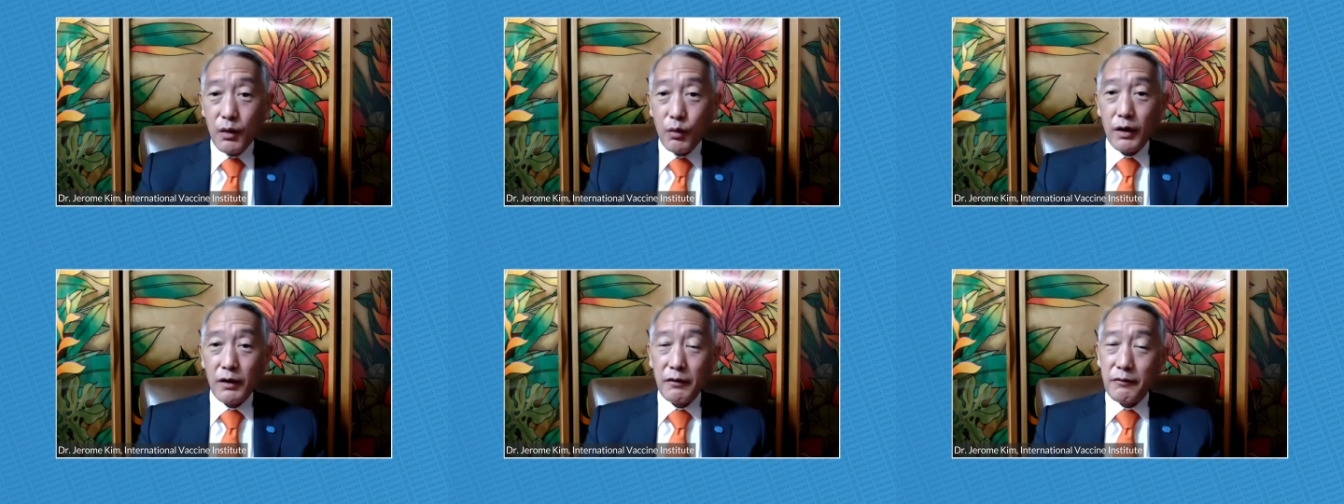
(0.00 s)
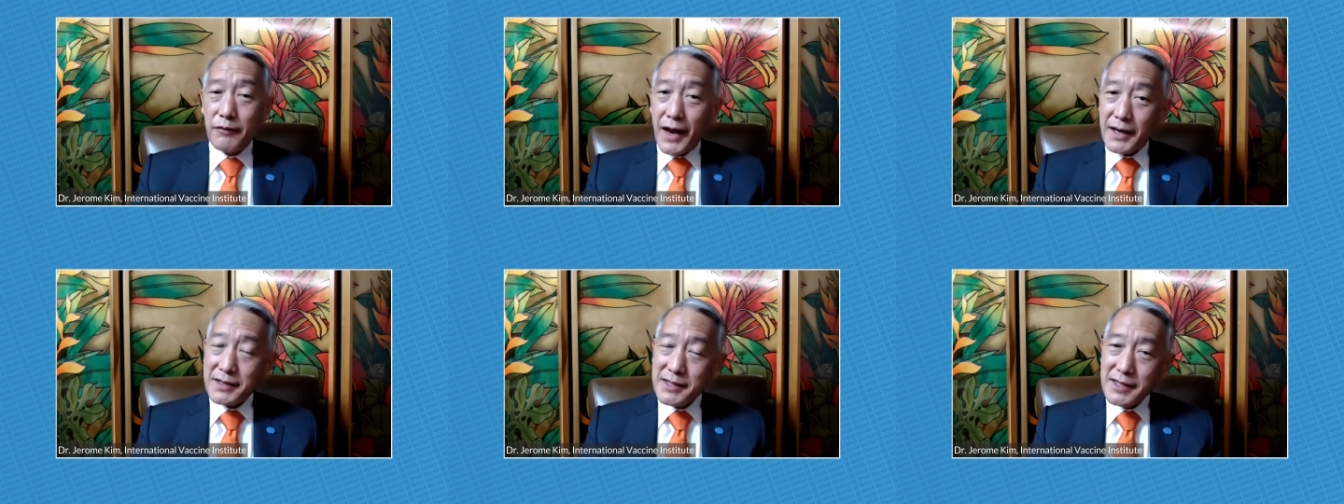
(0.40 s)
where
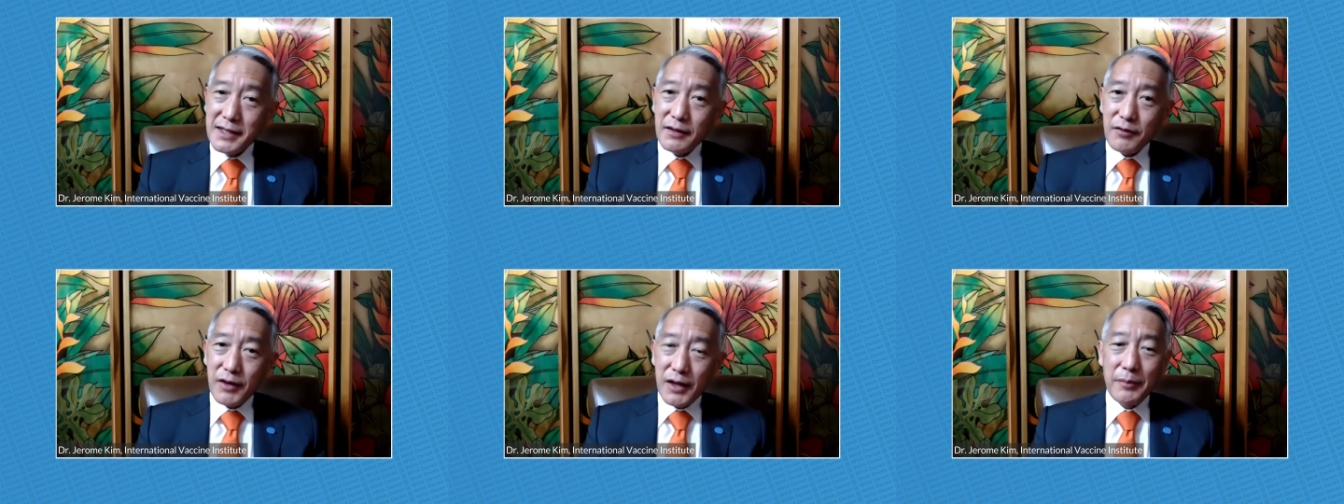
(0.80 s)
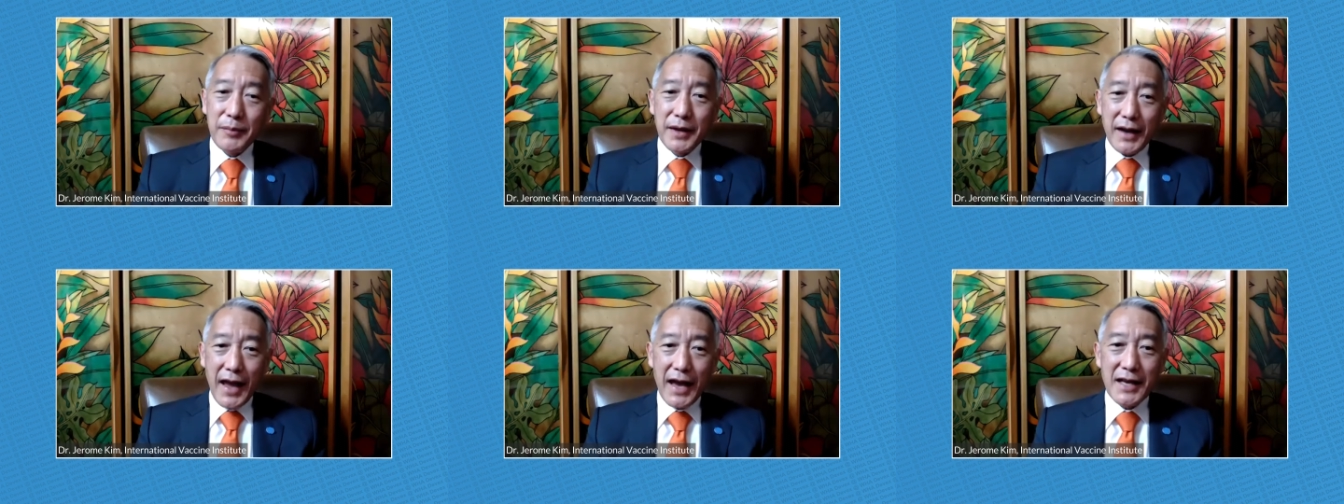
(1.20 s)
vaccine
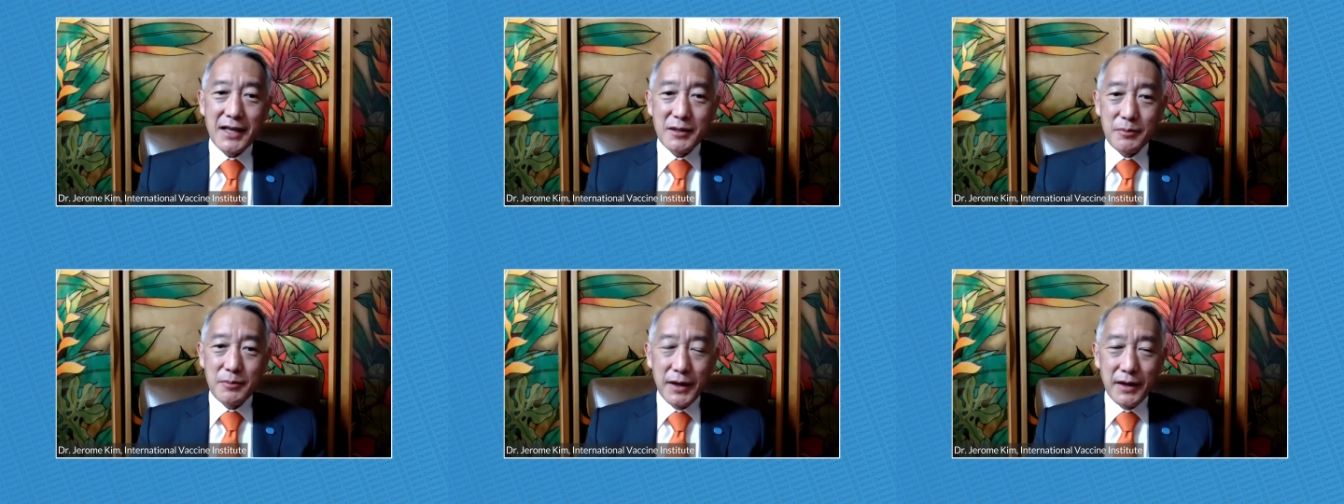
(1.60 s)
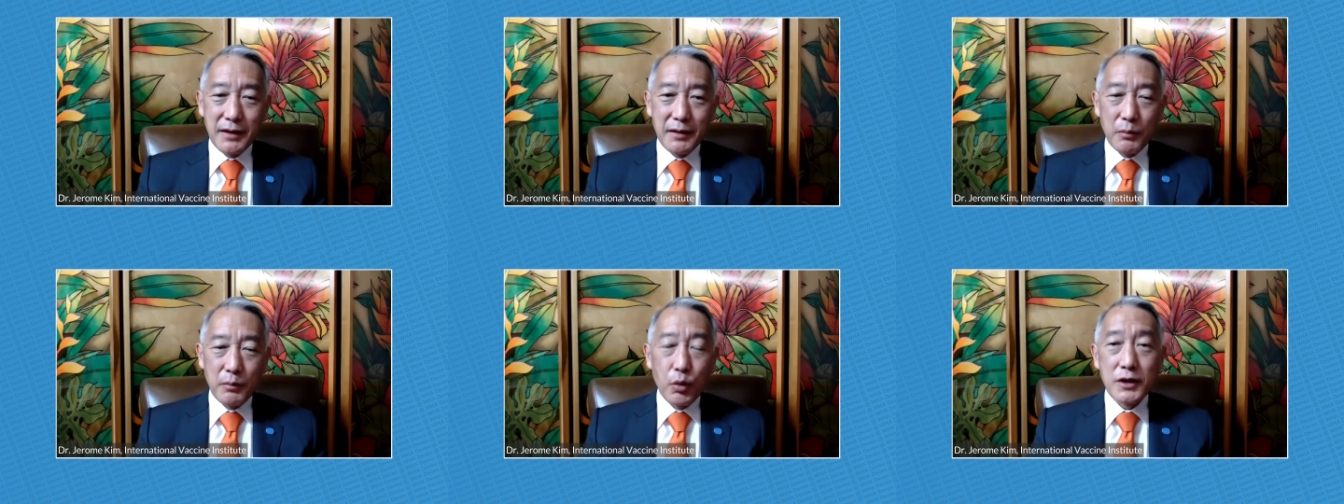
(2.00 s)
development has
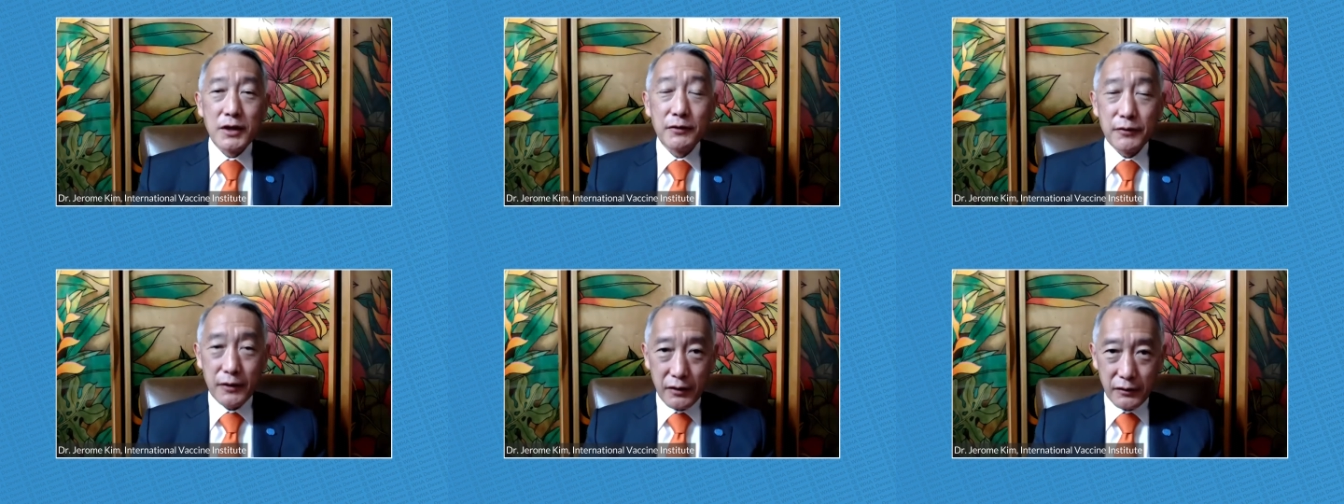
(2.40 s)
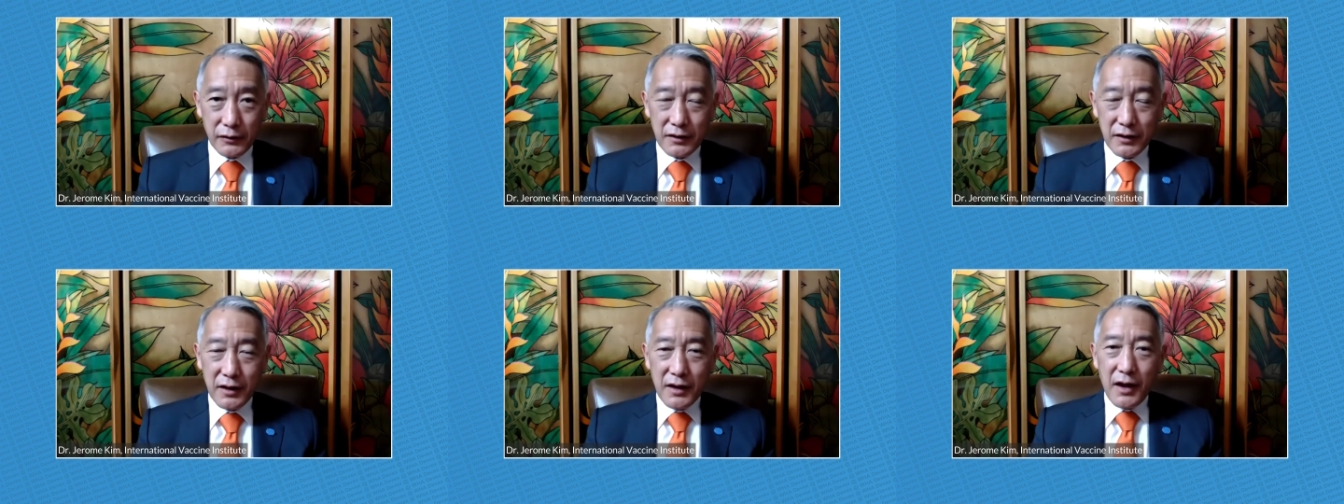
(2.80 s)
been more difficult